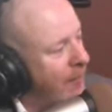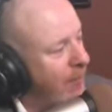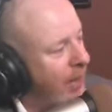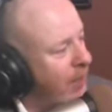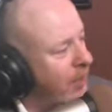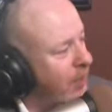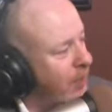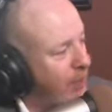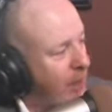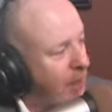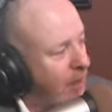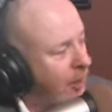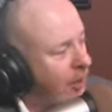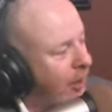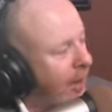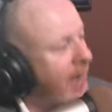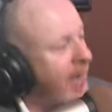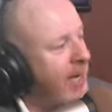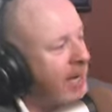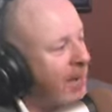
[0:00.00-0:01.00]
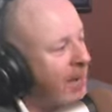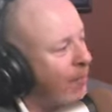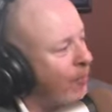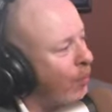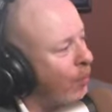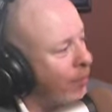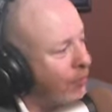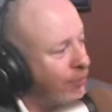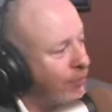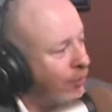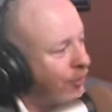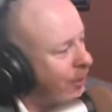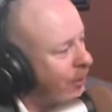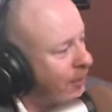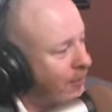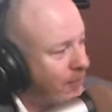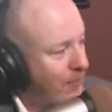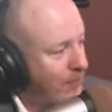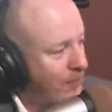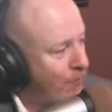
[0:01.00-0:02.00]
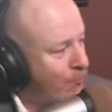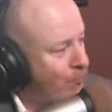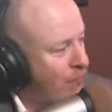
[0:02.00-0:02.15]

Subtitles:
I never liked the blonde look. I never went for it.